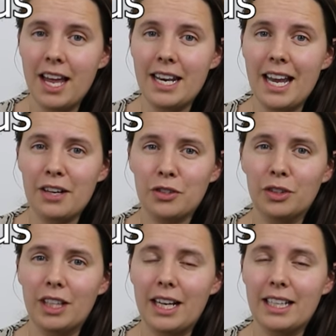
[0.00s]

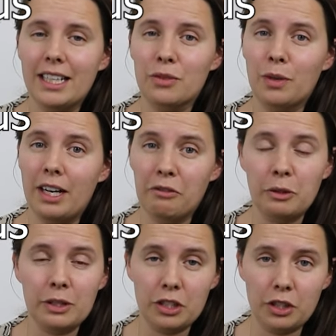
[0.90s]
Natural lighting is what
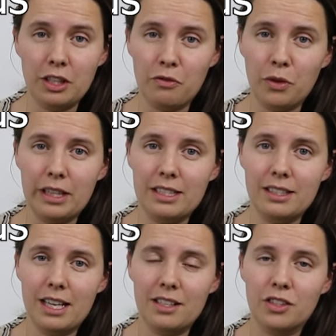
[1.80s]
everyone's looking for these
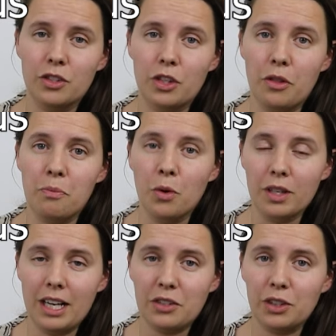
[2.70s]
days, so the
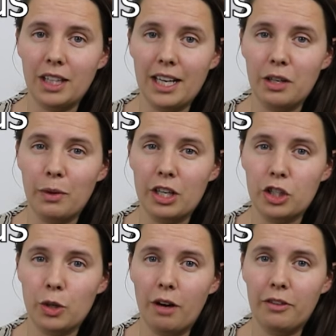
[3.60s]
more natural lighting we can
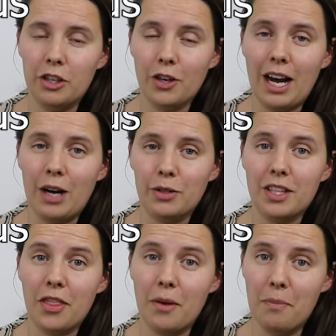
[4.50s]
show off in your
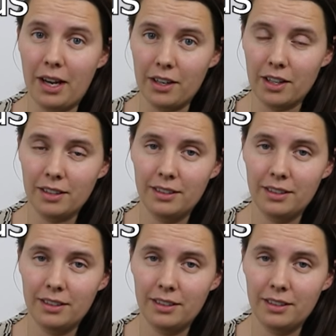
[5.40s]
house, the better.